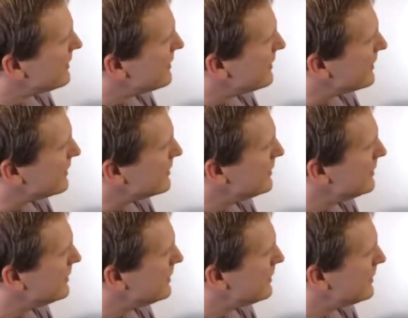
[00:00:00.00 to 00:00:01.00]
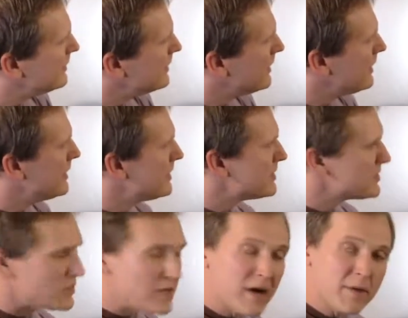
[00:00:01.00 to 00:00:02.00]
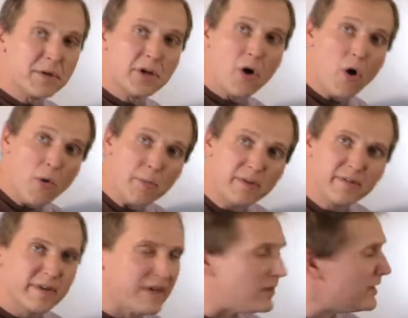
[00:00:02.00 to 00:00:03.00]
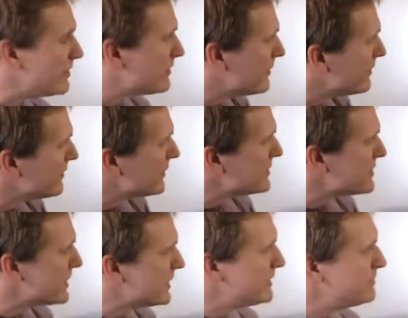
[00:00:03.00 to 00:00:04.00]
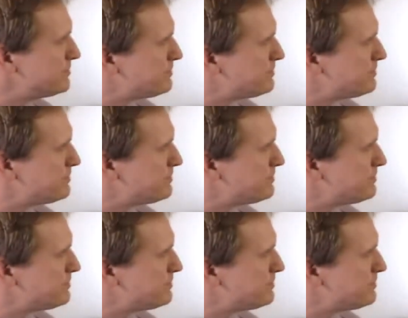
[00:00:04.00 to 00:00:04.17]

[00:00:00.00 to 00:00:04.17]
there. So now I'm going to open Filelinked for the first time.